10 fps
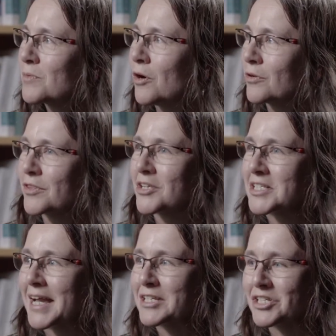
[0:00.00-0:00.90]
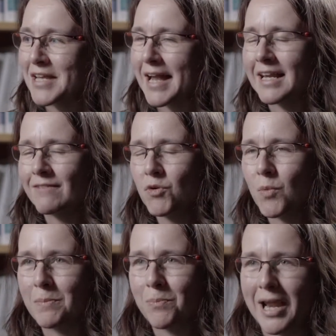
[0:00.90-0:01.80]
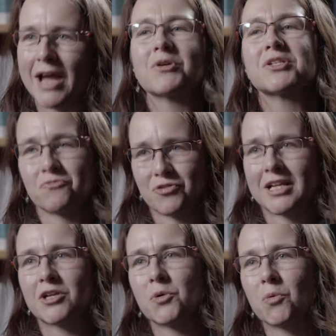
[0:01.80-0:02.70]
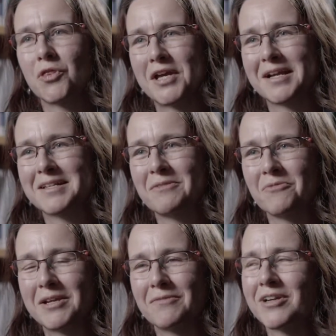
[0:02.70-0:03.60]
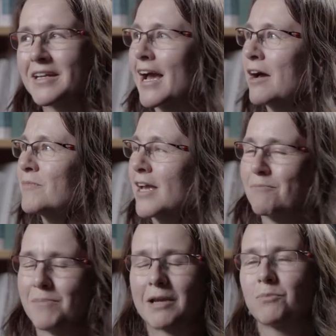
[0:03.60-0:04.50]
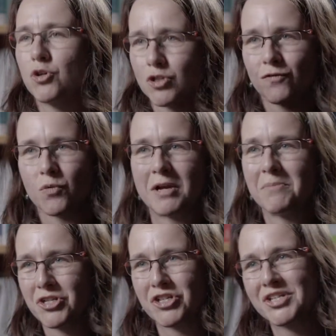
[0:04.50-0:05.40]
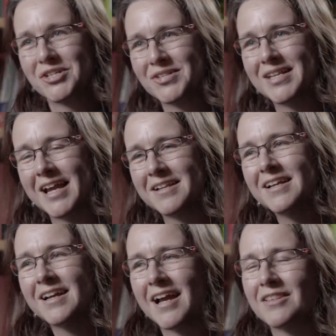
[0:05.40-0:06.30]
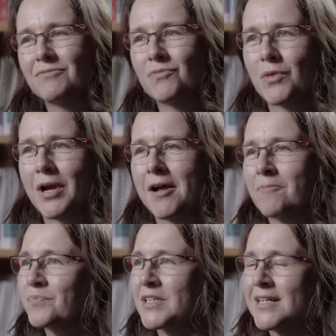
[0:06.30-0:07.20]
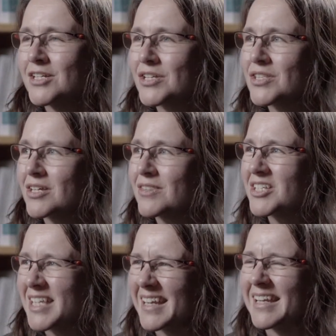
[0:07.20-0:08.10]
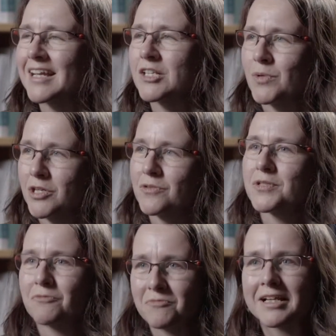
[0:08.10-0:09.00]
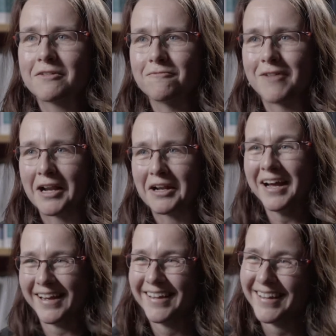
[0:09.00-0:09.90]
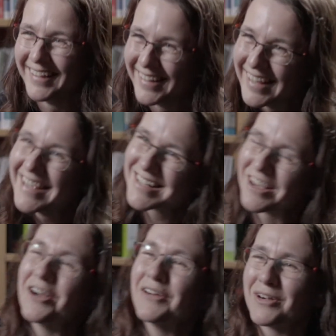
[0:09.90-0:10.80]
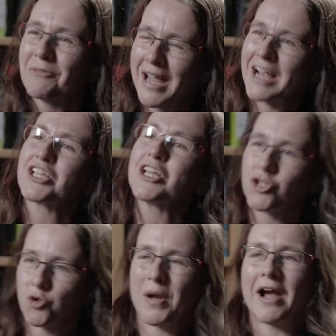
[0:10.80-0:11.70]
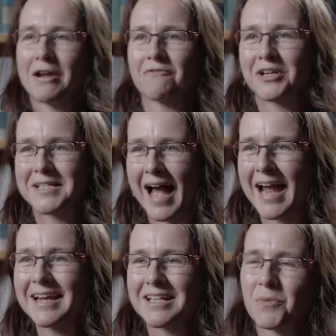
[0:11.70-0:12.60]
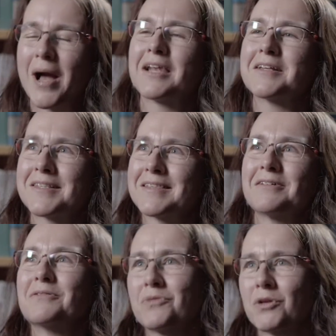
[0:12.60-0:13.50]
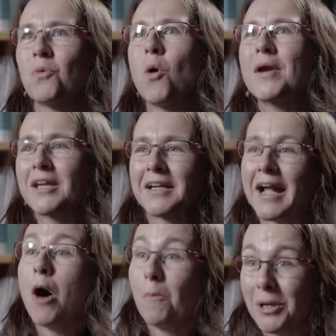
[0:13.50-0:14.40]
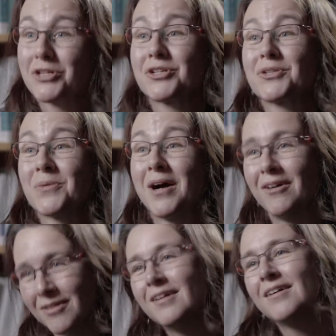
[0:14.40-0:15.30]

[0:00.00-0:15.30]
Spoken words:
On the day-to-day level, we play with some really cool things, and we make beautiful images, and just the techniques we use are really fun. So we actually enjoy our everyday as well as the what we can accomplish as well.